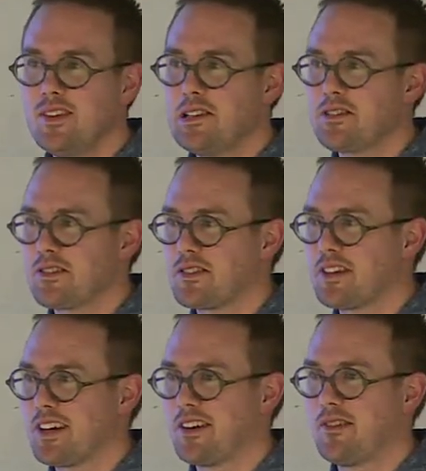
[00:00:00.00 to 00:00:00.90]
so it's
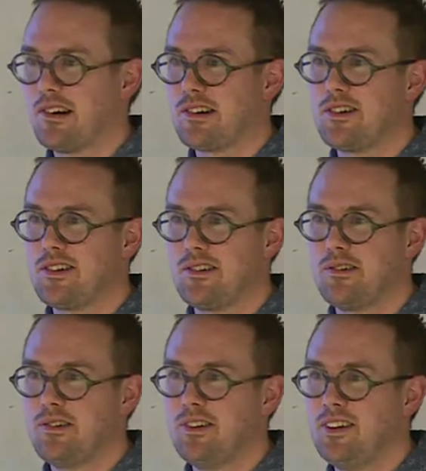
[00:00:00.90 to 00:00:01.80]
kind of hard
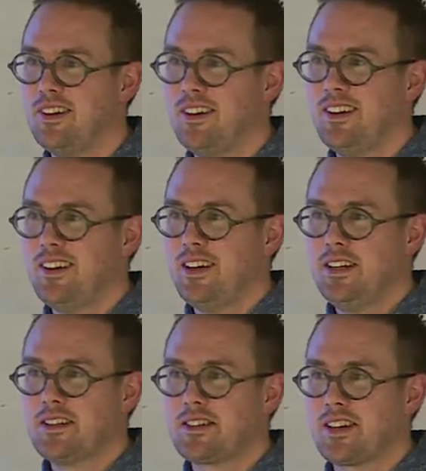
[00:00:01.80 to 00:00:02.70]
to
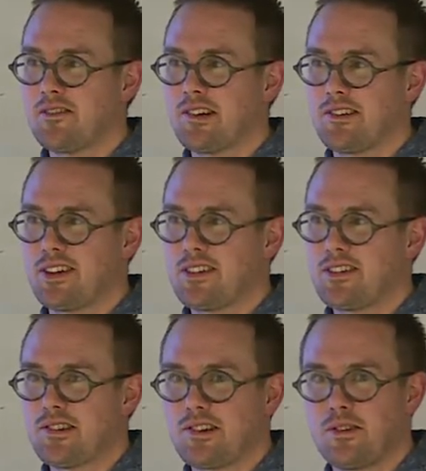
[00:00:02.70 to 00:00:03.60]
it's kind of hard to get
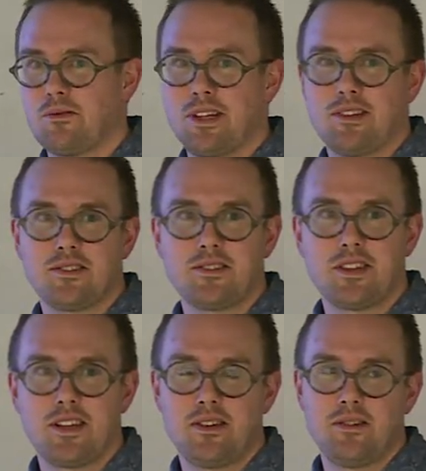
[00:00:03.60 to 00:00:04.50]
started with or
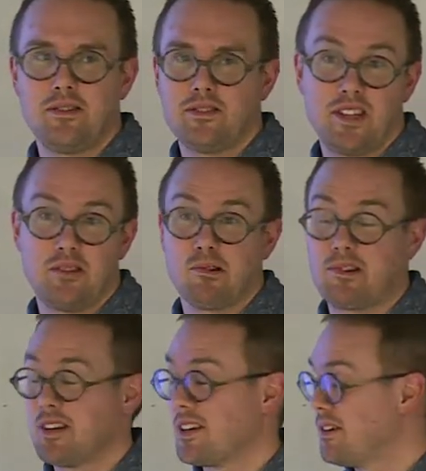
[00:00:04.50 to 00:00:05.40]
see see what
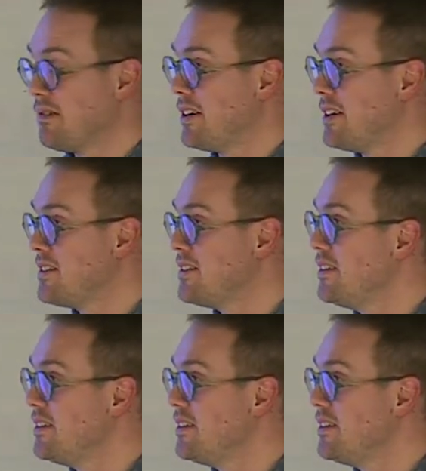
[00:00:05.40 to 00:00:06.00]
you can do with it.